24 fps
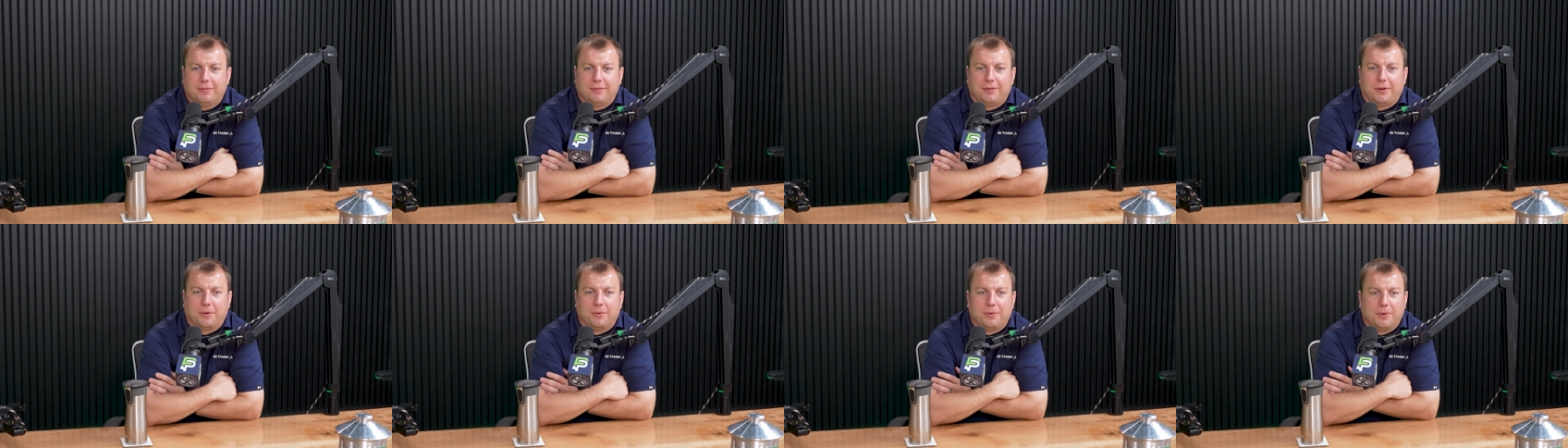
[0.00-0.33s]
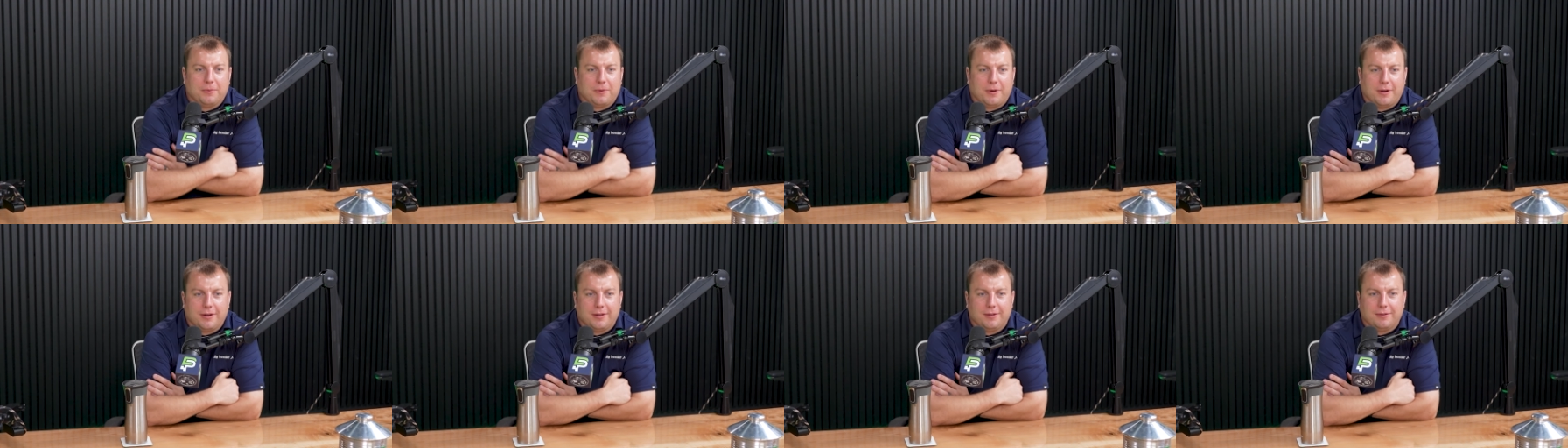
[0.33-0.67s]
or we
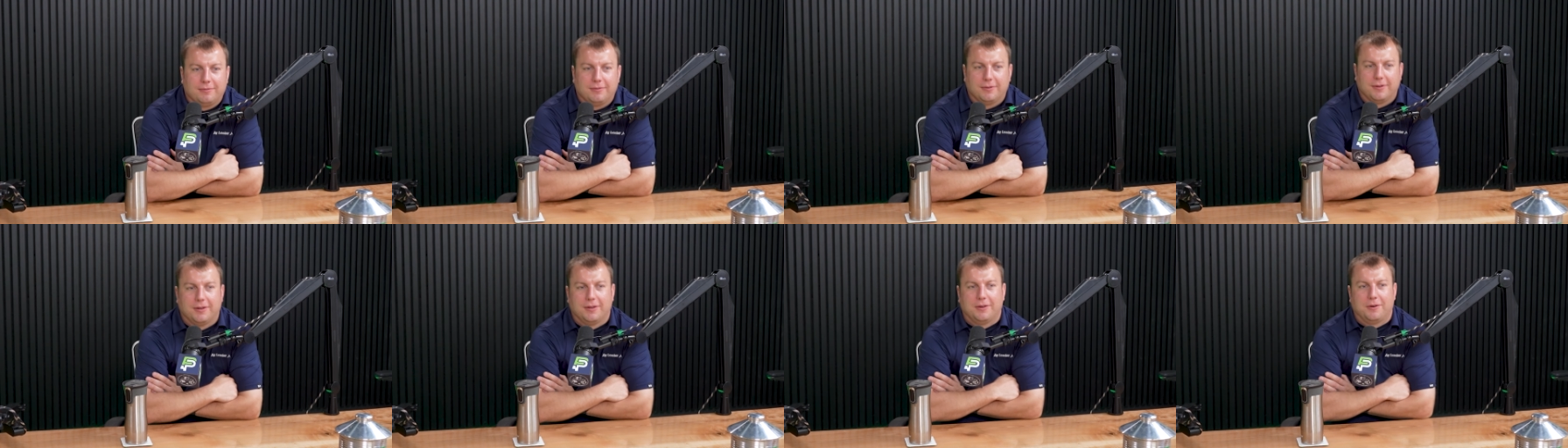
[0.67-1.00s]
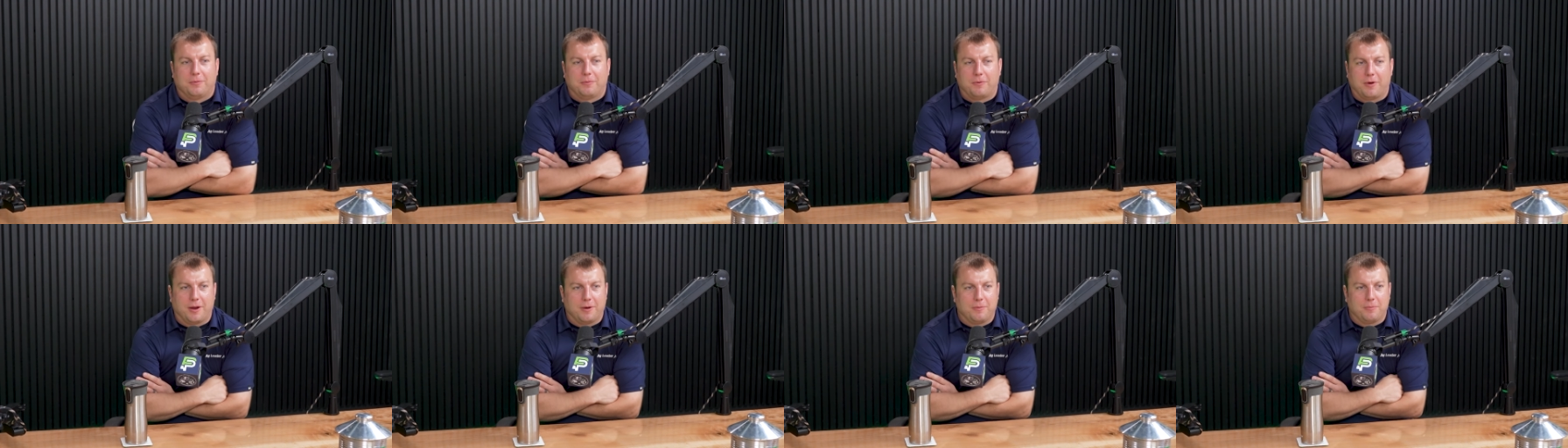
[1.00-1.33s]
want to
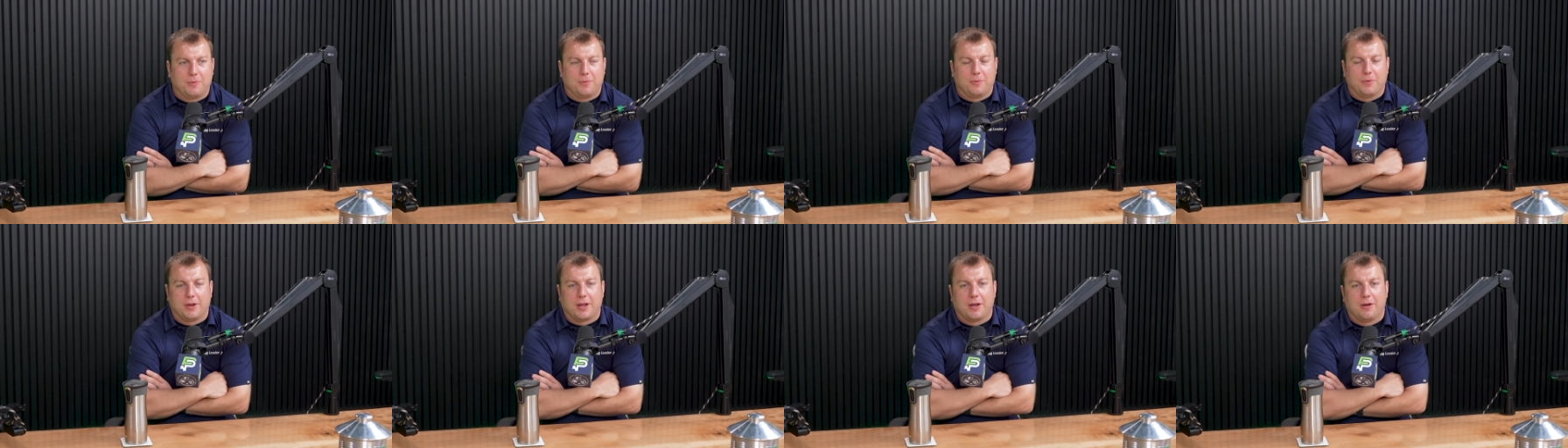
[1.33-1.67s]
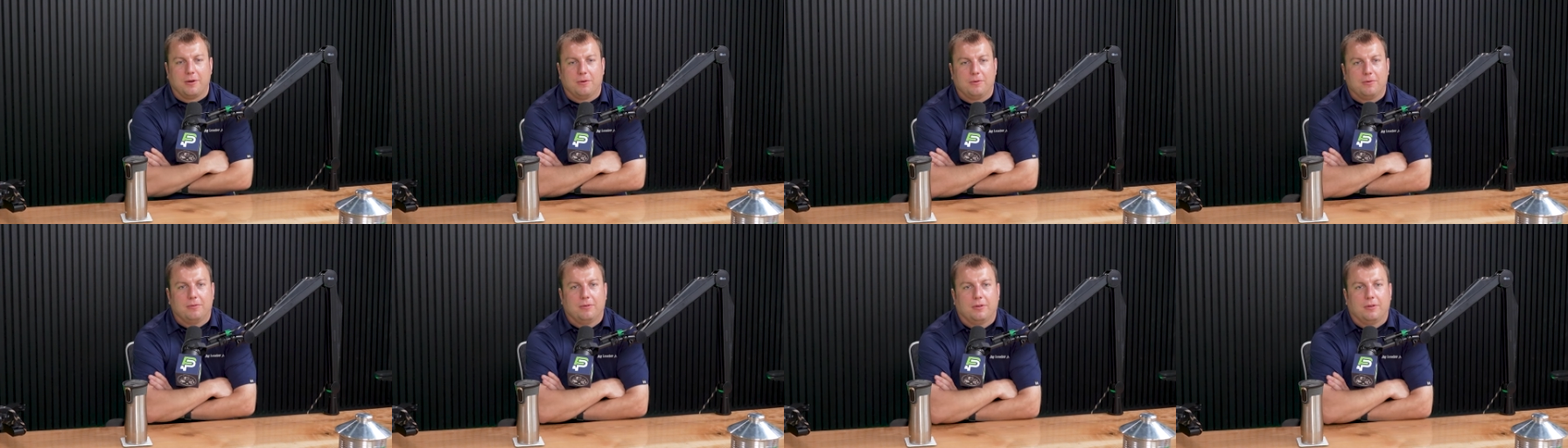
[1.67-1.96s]
run when we go.